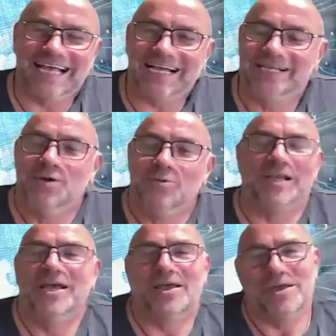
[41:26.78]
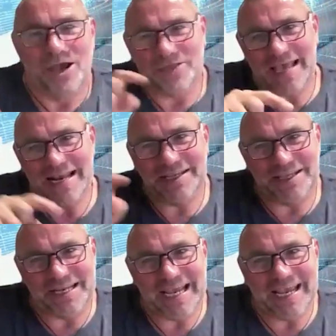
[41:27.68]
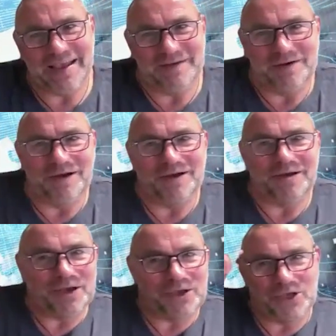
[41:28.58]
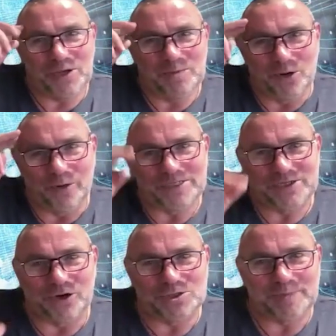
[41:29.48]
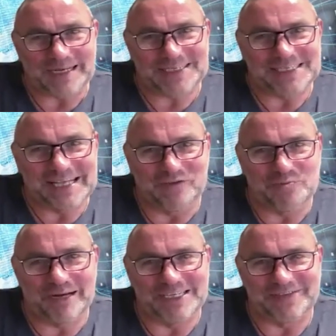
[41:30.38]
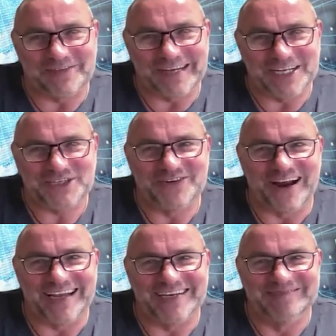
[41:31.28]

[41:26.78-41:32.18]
Exactly. Well, at the end of the day, a human always goes back to self-preservation,